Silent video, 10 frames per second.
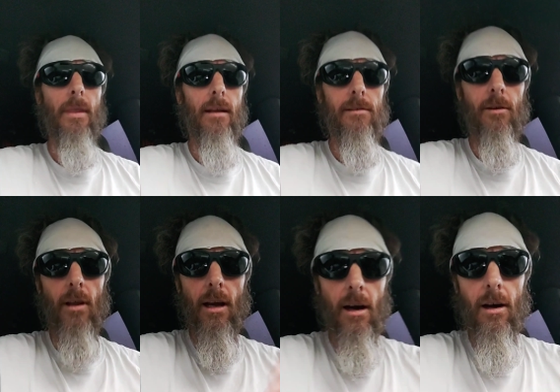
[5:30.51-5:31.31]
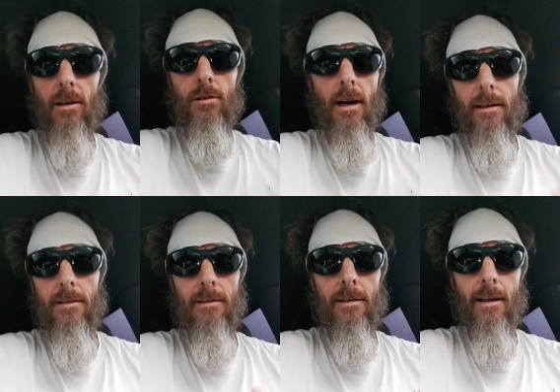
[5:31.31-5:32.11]
And so the contrast
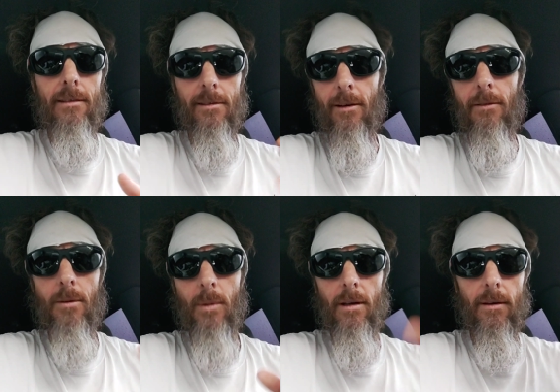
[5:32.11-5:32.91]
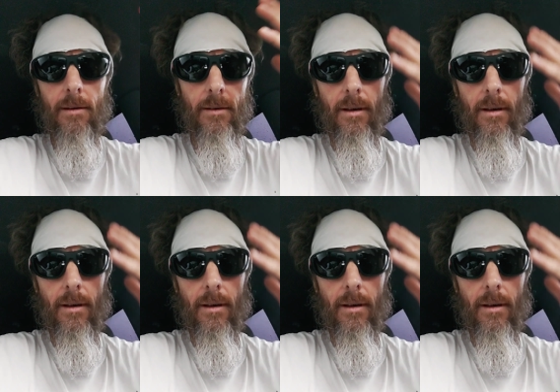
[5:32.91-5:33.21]
is necessary for me to